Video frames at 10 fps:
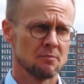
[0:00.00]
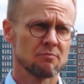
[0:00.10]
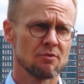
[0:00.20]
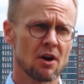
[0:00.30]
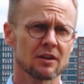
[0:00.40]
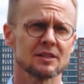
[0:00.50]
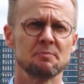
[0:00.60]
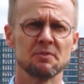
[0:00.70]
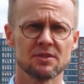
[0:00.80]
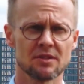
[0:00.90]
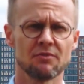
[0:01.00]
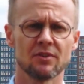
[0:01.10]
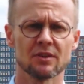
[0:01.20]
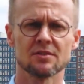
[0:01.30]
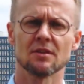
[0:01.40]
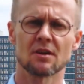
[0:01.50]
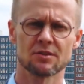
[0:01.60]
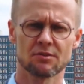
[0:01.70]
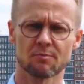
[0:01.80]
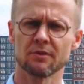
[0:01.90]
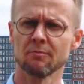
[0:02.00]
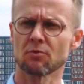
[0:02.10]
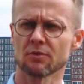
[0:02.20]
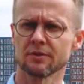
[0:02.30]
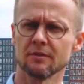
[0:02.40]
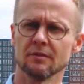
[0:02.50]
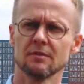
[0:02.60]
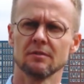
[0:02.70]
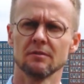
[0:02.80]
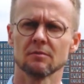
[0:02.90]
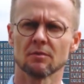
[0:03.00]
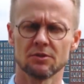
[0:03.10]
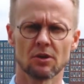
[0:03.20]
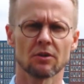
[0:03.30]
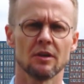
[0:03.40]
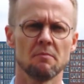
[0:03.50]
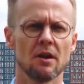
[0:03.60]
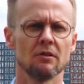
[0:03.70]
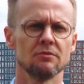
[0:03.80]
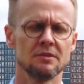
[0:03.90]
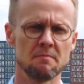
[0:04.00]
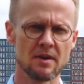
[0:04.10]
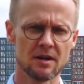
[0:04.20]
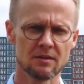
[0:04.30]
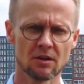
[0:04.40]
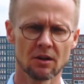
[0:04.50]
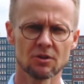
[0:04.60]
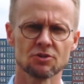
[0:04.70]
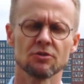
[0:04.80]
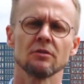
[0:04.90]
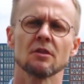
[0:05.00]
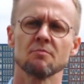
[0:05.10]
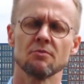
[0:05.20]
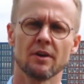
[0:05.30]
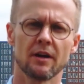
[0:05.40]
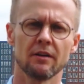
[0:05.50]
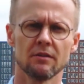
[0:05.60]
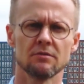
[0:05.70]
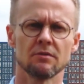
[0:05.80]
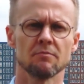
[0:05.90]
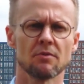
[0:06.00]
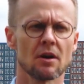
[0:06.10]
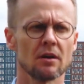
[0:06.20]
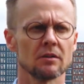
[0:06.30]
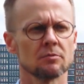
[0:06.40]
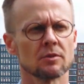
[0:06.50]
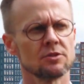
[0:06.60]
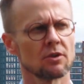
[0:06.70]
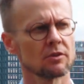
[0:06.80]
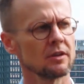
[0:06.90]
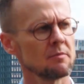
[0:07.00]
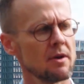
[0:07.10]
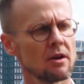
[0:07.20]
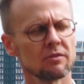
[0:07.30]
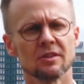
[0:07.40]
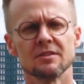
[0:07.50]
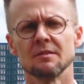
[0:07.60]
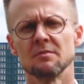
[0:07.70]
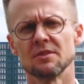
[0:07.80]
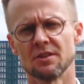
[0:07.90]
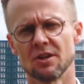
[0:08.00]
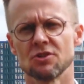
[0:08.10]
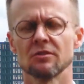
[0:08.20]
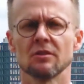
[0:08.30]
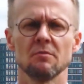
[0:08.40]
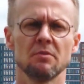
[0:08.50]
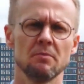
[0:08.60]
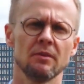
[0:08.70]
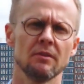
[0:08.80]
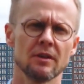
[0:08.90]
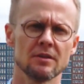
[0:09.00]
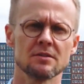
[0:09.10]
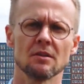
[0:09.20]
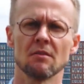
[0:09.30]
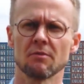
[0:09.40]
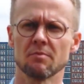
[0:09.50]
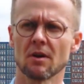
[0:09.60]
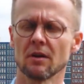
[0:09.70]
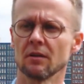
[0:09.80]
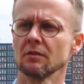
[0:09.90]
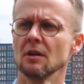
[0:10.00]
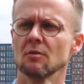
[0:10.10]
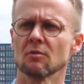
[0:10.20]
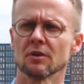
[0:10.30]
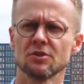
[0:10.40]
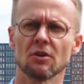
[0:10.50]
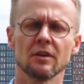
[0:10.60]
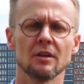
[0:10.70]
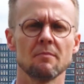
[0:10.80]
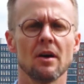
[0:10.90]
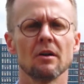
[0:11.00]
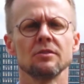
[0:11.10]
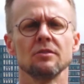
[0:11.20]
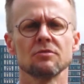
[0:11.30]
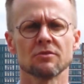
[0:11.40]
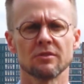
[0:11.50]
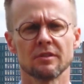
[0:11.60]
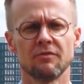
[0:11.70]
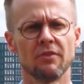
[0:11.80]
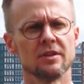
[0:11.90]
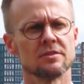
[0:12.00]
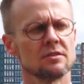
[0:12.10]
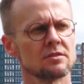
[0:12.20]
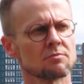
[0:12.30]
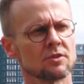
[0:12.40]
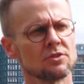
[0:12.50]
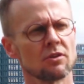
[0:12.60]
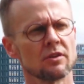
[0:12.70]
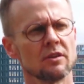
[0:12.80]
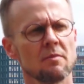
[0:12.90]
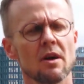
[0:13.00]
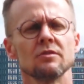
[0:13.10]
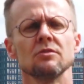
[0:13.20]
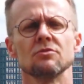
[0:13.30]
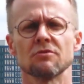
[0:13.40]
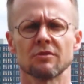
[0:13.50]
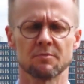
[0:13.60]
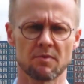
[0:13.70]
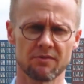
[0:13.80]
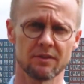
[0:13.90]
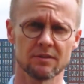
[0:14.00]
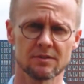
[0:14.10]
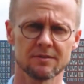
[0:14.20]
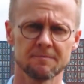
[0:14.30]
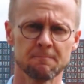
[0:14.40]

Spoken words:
Product specifics are super important. We're talking about domain knowledge incorporated into the product. We're talking about customization capabilities of a product. We're talking about user interfaces. We're talking about user experience.